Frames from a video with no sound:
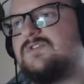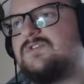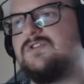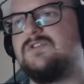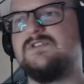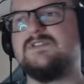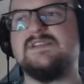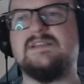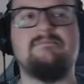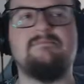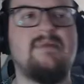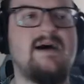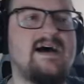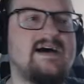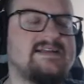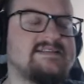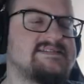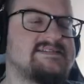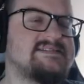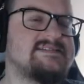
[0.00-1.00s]
goods and
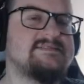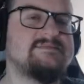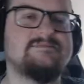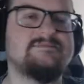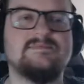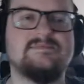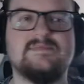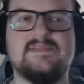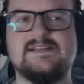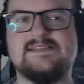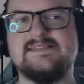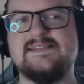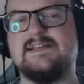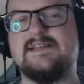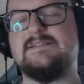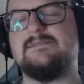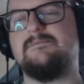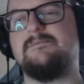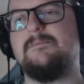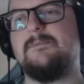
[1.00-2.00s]
bads. That's
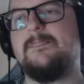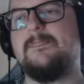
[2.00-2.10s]
that.